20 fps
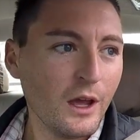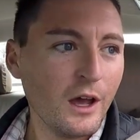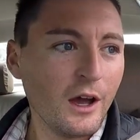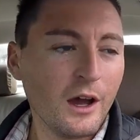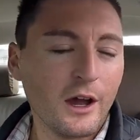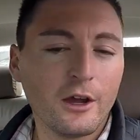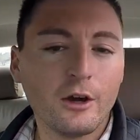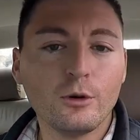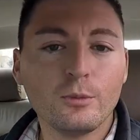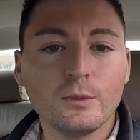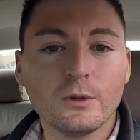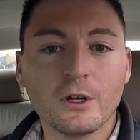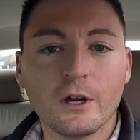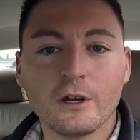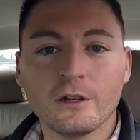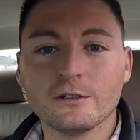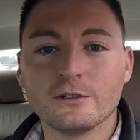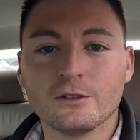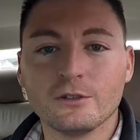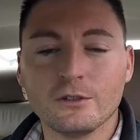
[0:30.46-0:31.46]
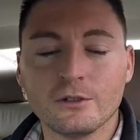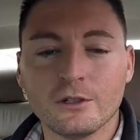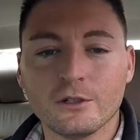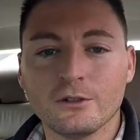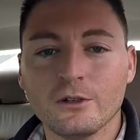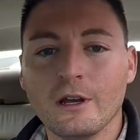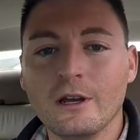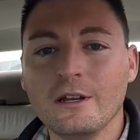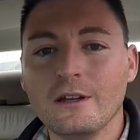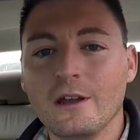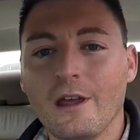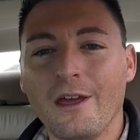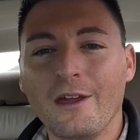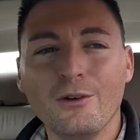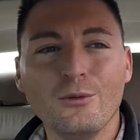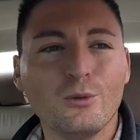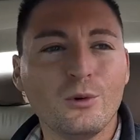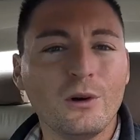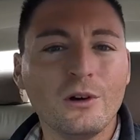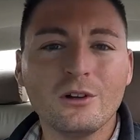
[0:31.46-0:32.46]
I hope you guys are doing great
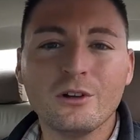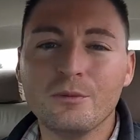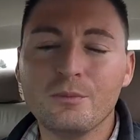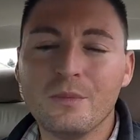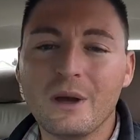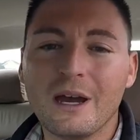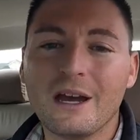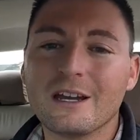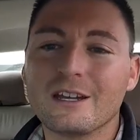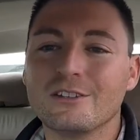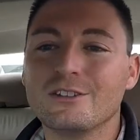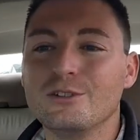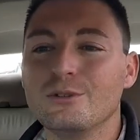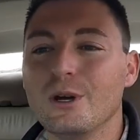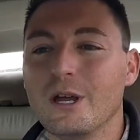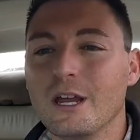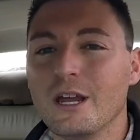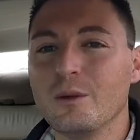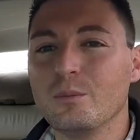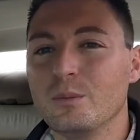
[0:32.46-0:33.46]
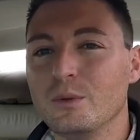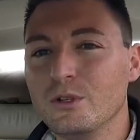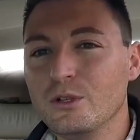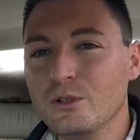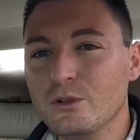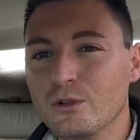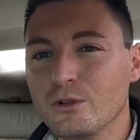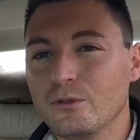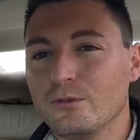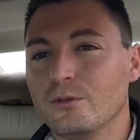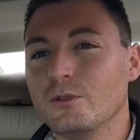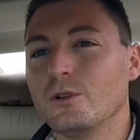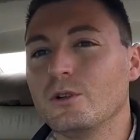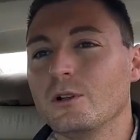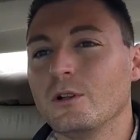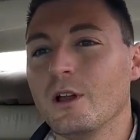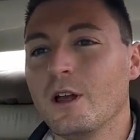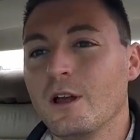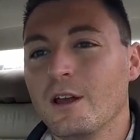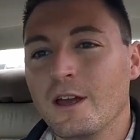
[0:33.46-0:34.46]
and welcome back to a
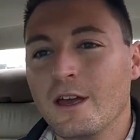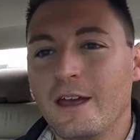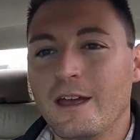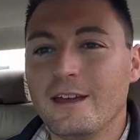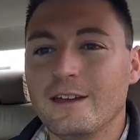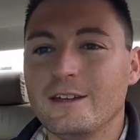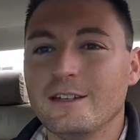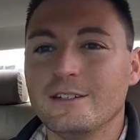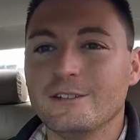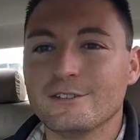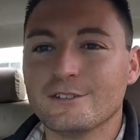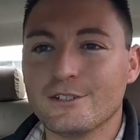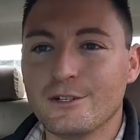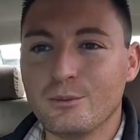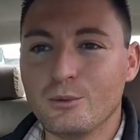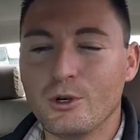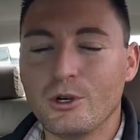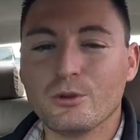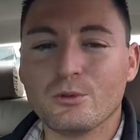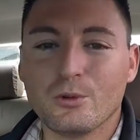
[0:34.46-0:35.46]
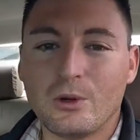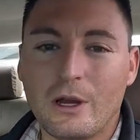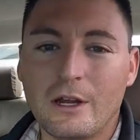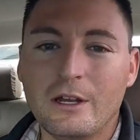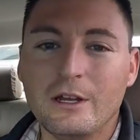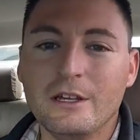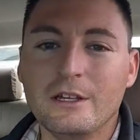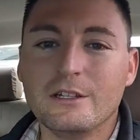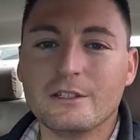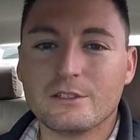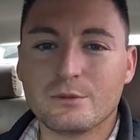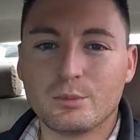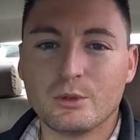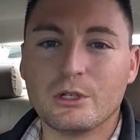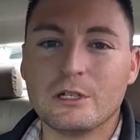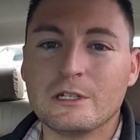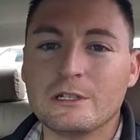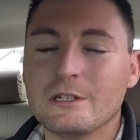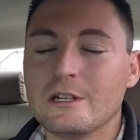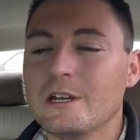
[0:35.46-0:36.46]
beautiful and somewhat rainy
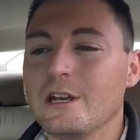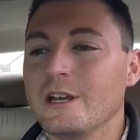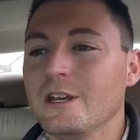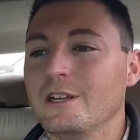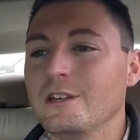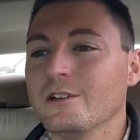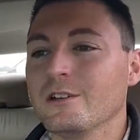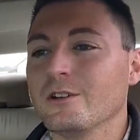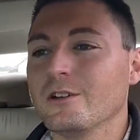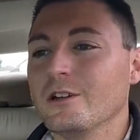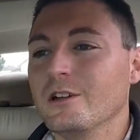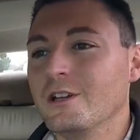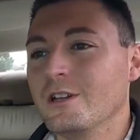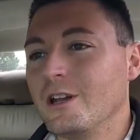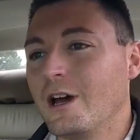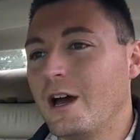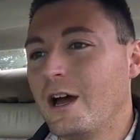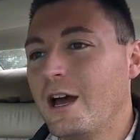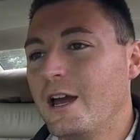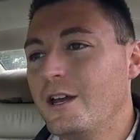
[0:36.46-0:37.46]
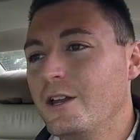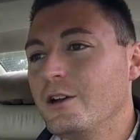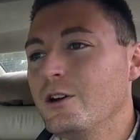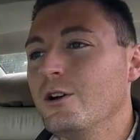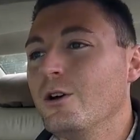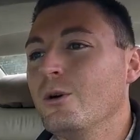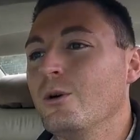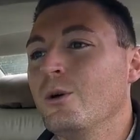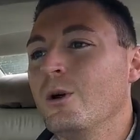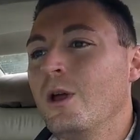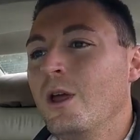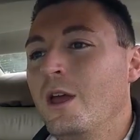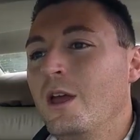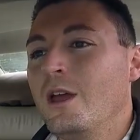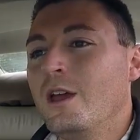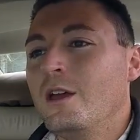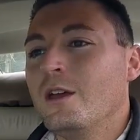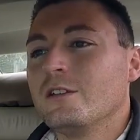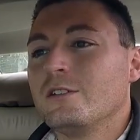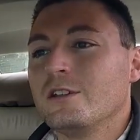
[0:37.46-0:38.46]
spring day here in Idaho.
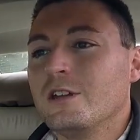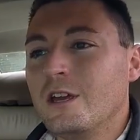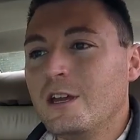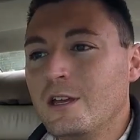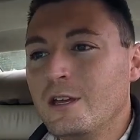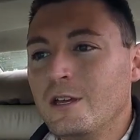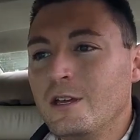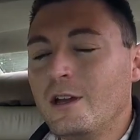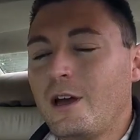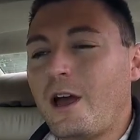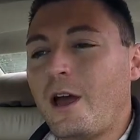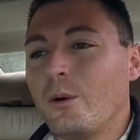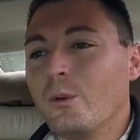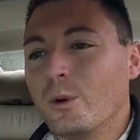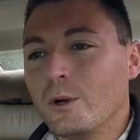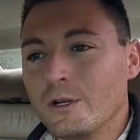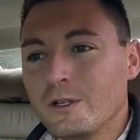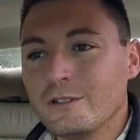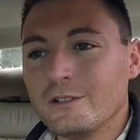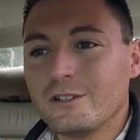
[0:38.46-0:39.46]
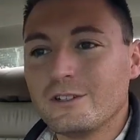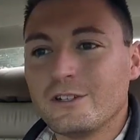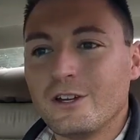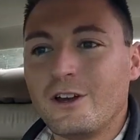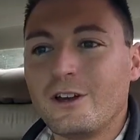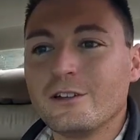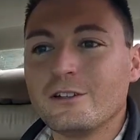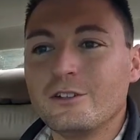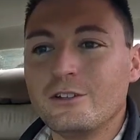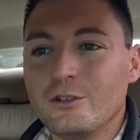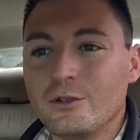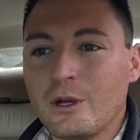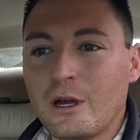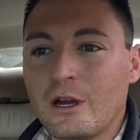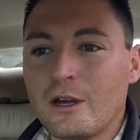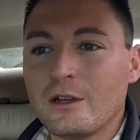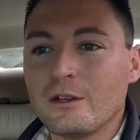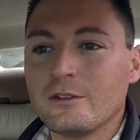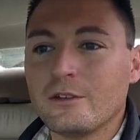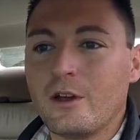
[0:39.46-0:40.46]
Today I wanted to talk to you
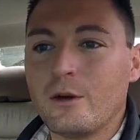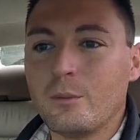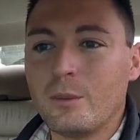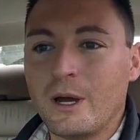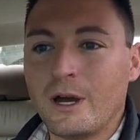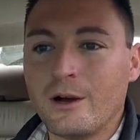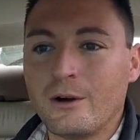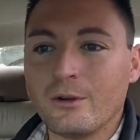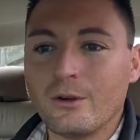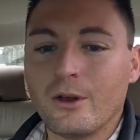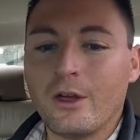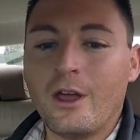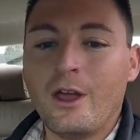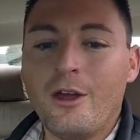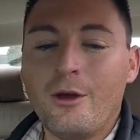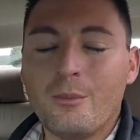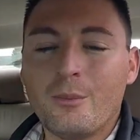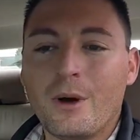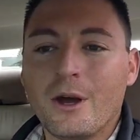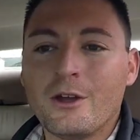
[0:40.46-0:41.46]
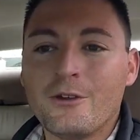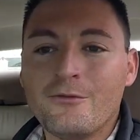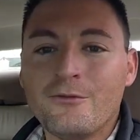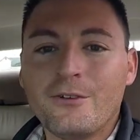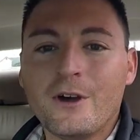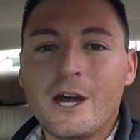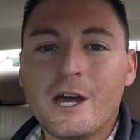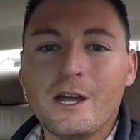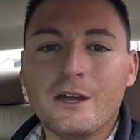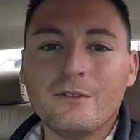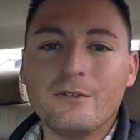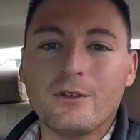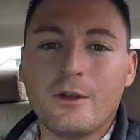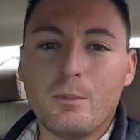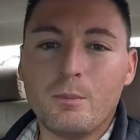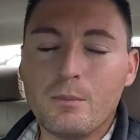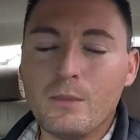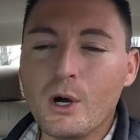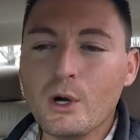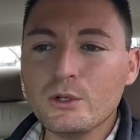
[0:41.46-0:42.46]
guys about my
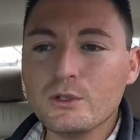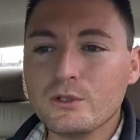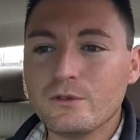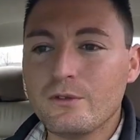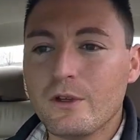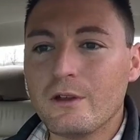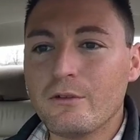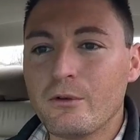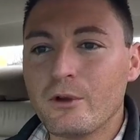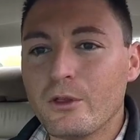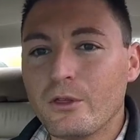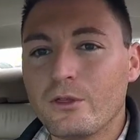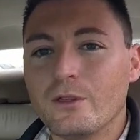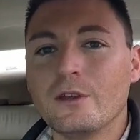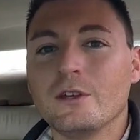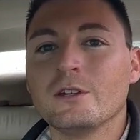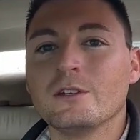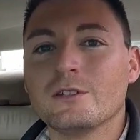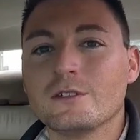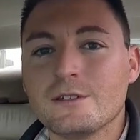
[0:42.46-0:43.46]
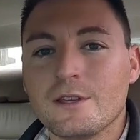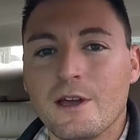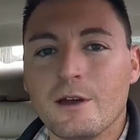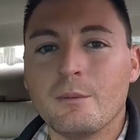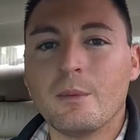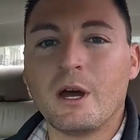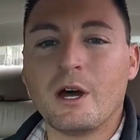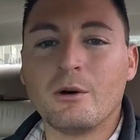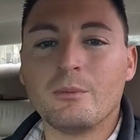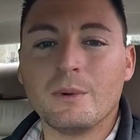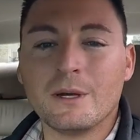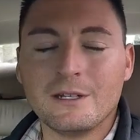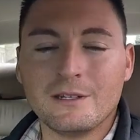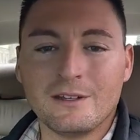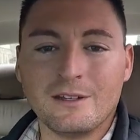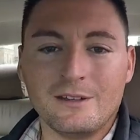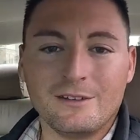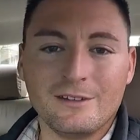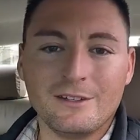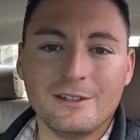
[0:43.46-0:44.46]
5 most favorite things about my
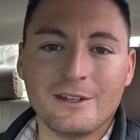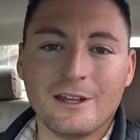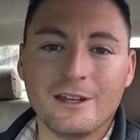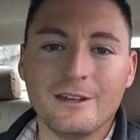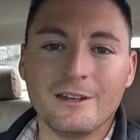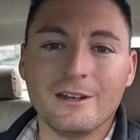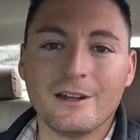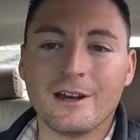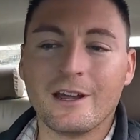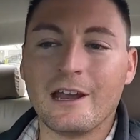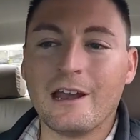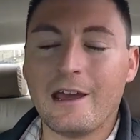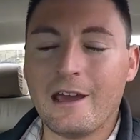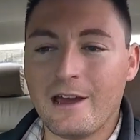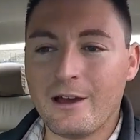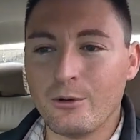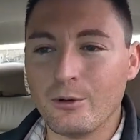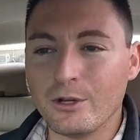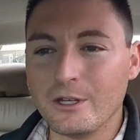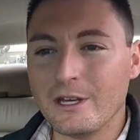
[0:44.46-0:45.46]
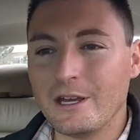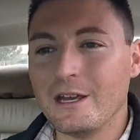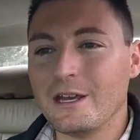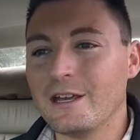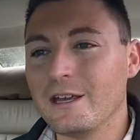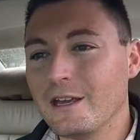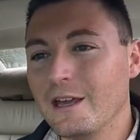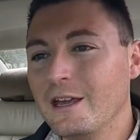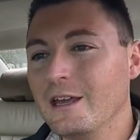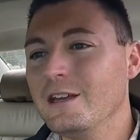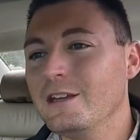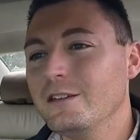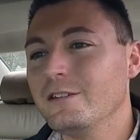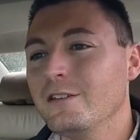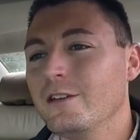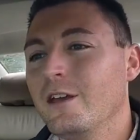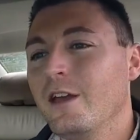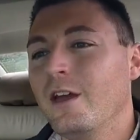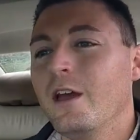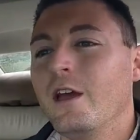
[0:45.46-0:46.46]
1999 Audi
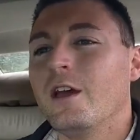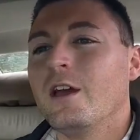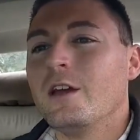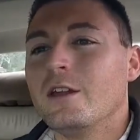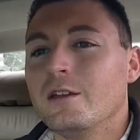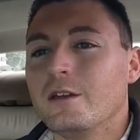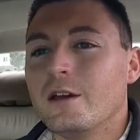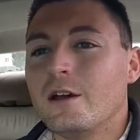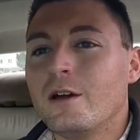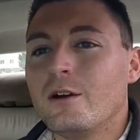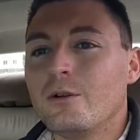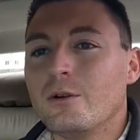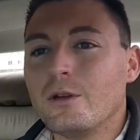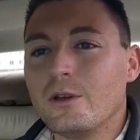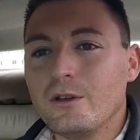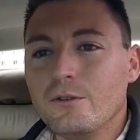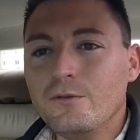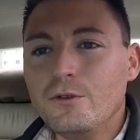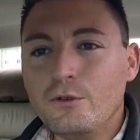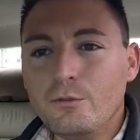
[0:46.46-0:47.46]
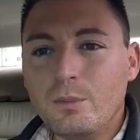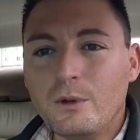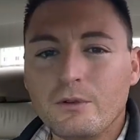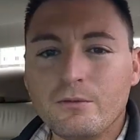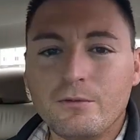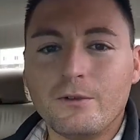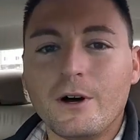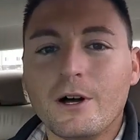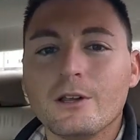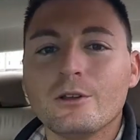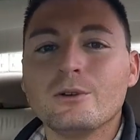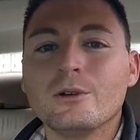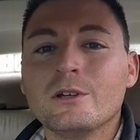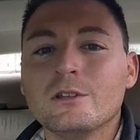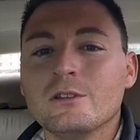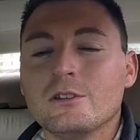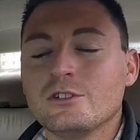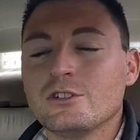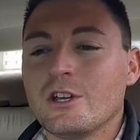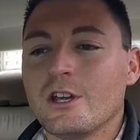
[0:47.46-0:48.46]
A8. Now, if you've been
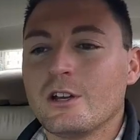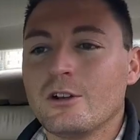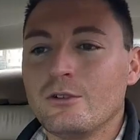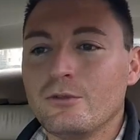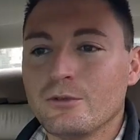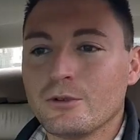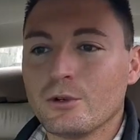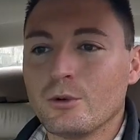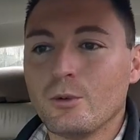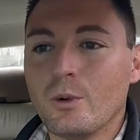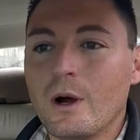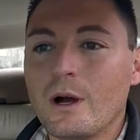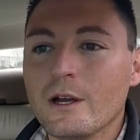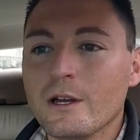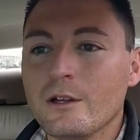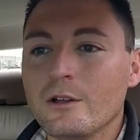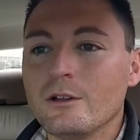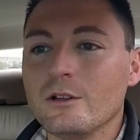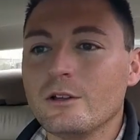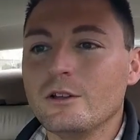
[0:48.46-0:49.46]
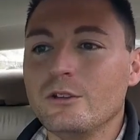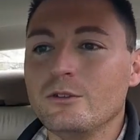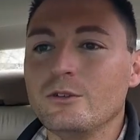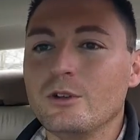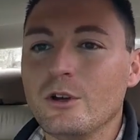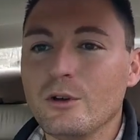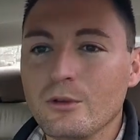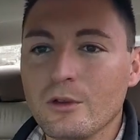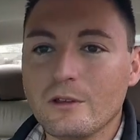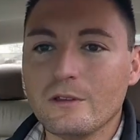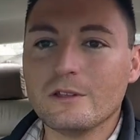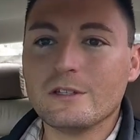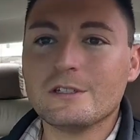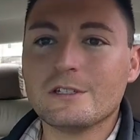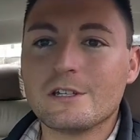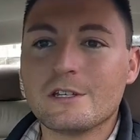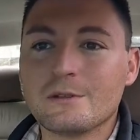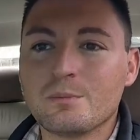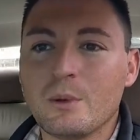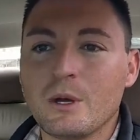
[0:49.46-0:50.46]
following the channel for a while, you know that
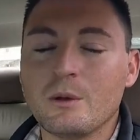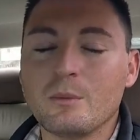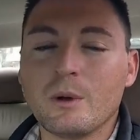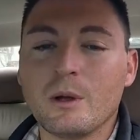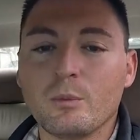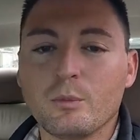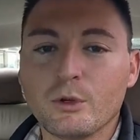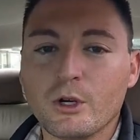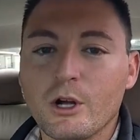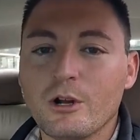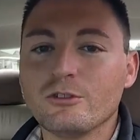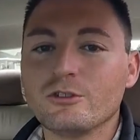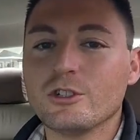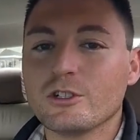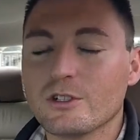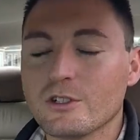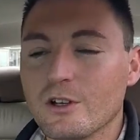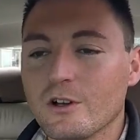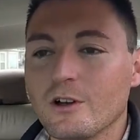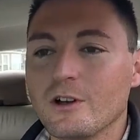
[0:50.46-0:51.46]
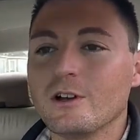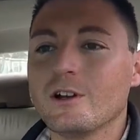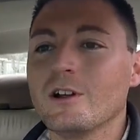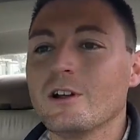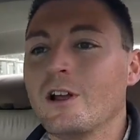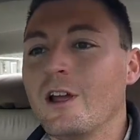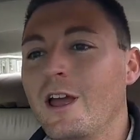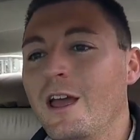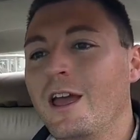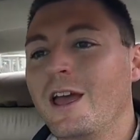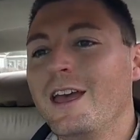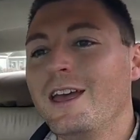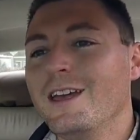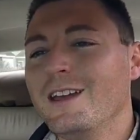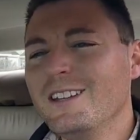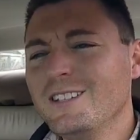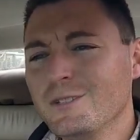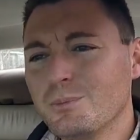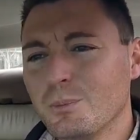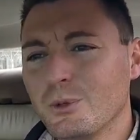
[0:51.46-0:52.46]
this has been my project car.
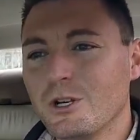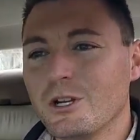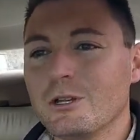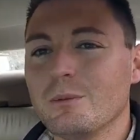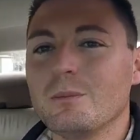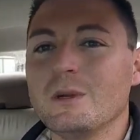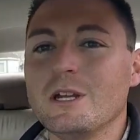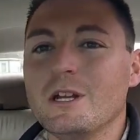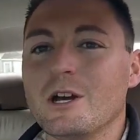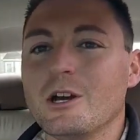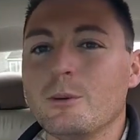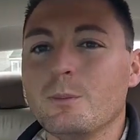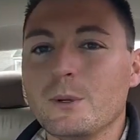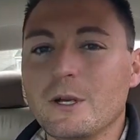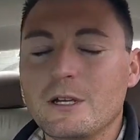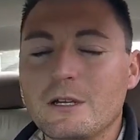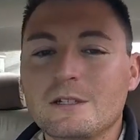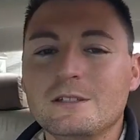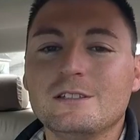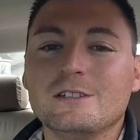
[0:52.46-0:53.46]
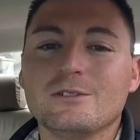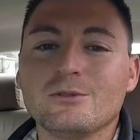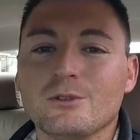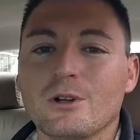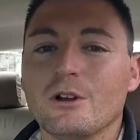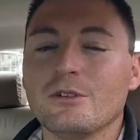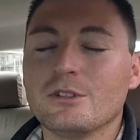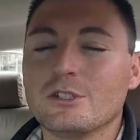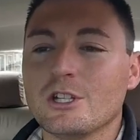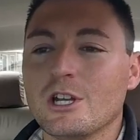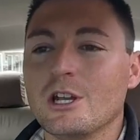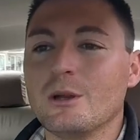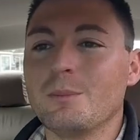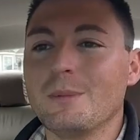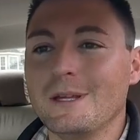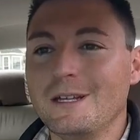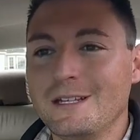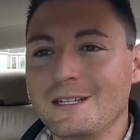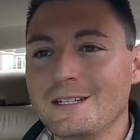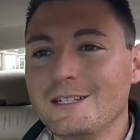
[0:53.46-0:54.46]
It's pretty beat up, it's in rough shape,
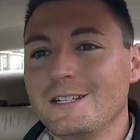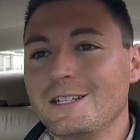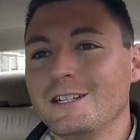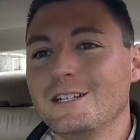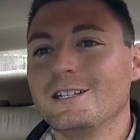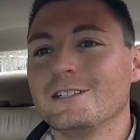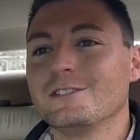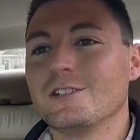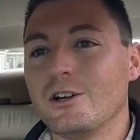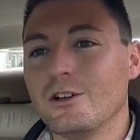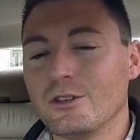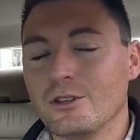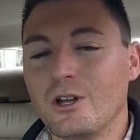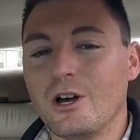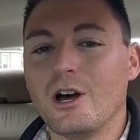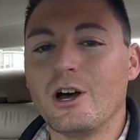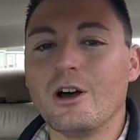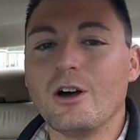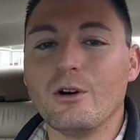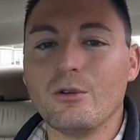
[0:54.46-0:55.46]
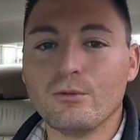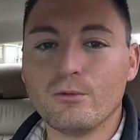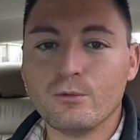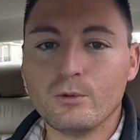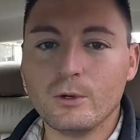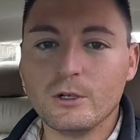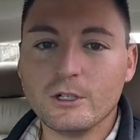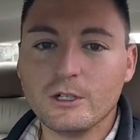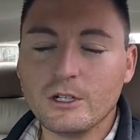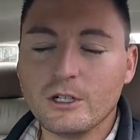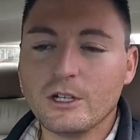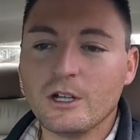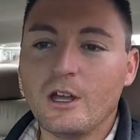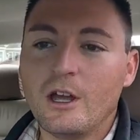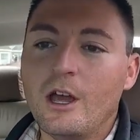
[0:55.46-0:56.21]
it needs a lot of work.